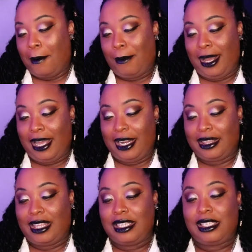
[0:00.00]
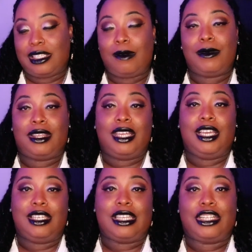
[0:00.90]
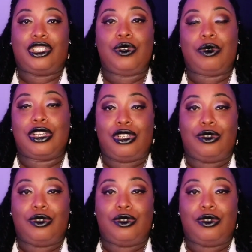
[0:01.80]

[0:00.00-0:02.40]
But this is some of the things that you can